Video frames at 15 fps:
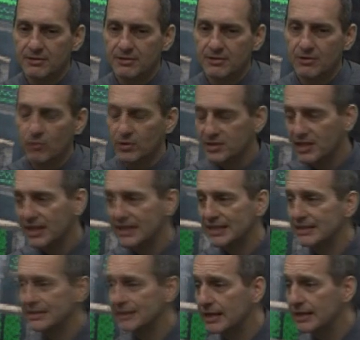What did I
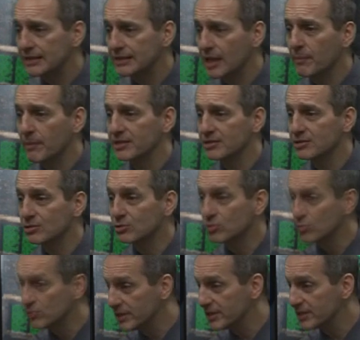get done on my
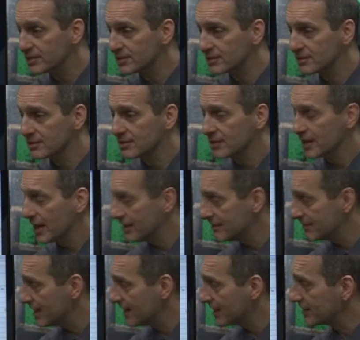to-do list? And
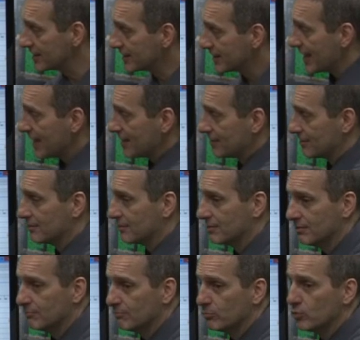then on the Gantt,
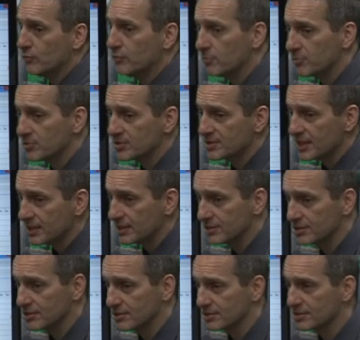move your
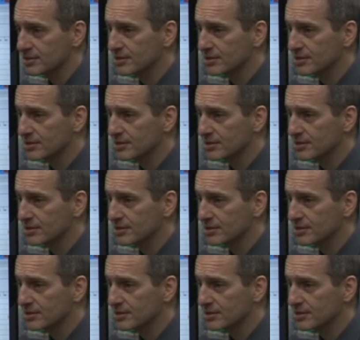percentages.